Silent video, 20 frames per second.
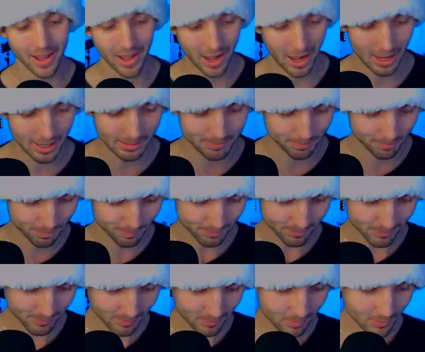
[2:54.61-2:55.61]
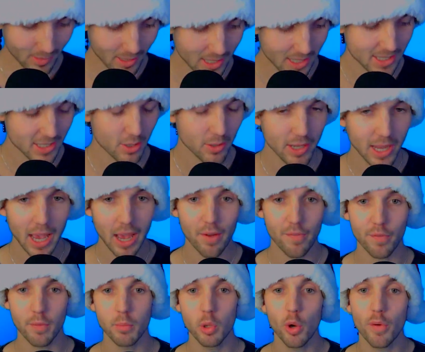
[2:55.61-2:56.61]
Um... And so yeah,
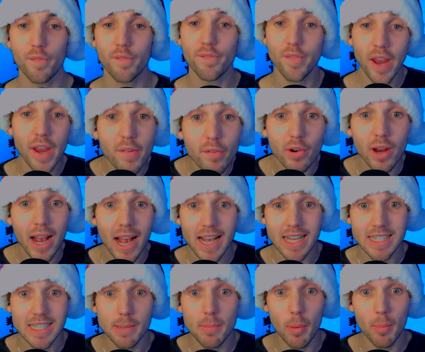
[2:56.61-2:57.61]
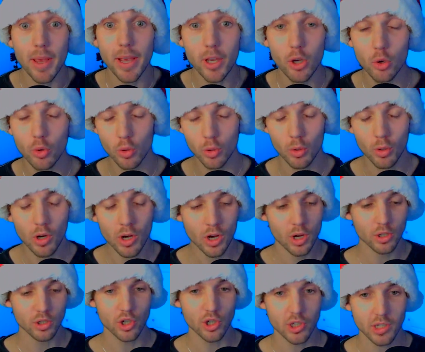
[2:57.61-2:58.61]
from your favorite S M M A guru,
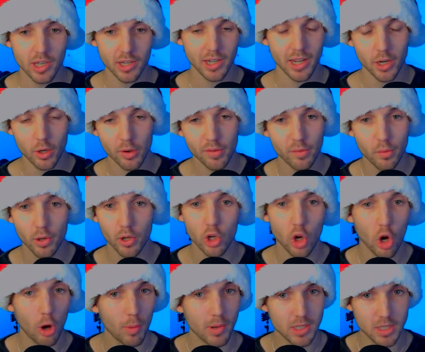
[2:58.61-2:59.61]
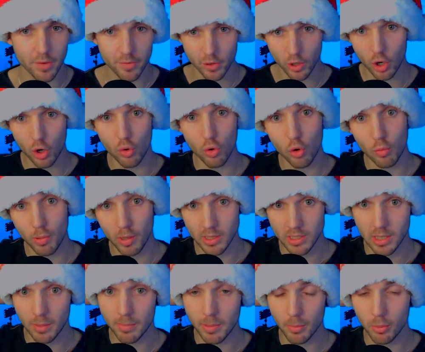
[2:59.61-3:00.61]
just kidding, I don't even want to call myself a guru, but
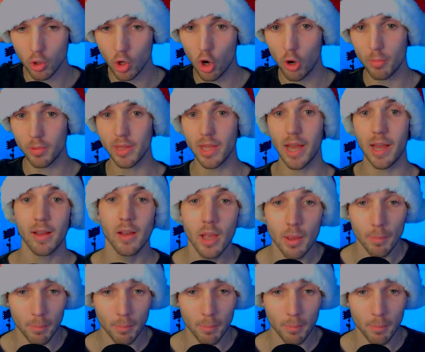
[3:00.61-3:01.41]
some people call me that.